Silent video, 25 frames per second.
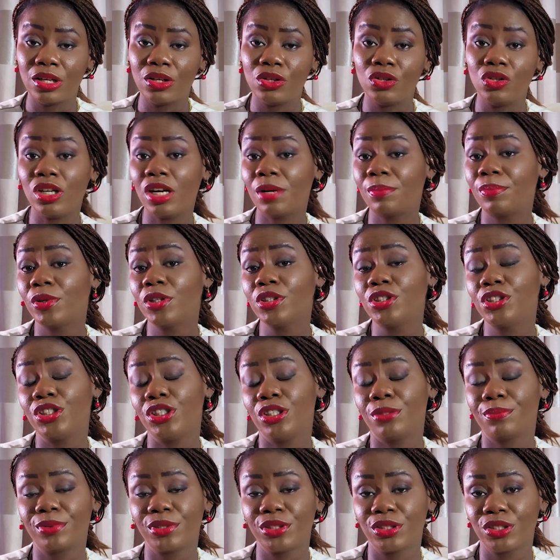You approach the
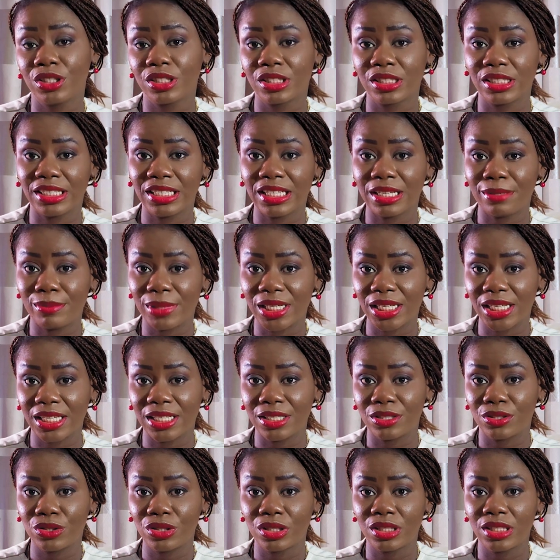operators in that
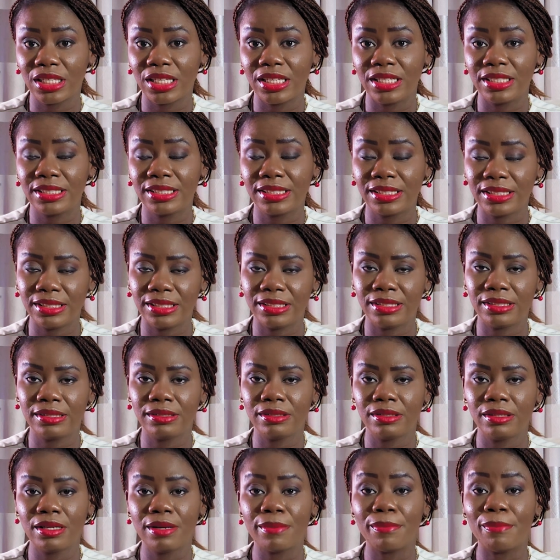market to say, see,
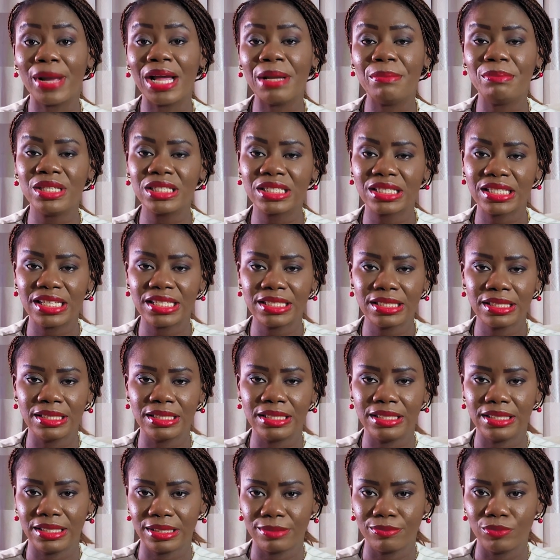my business
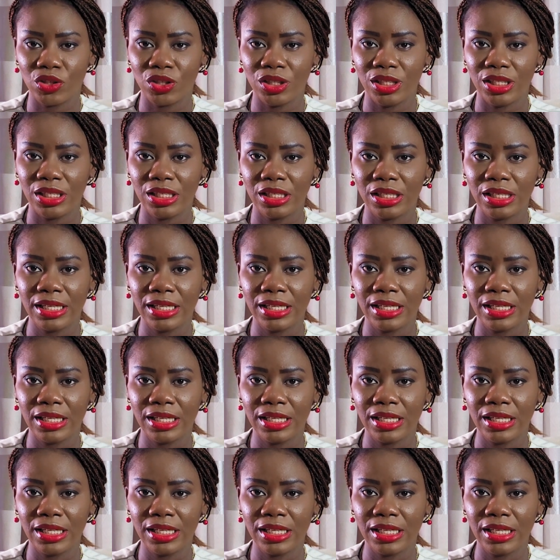needs money.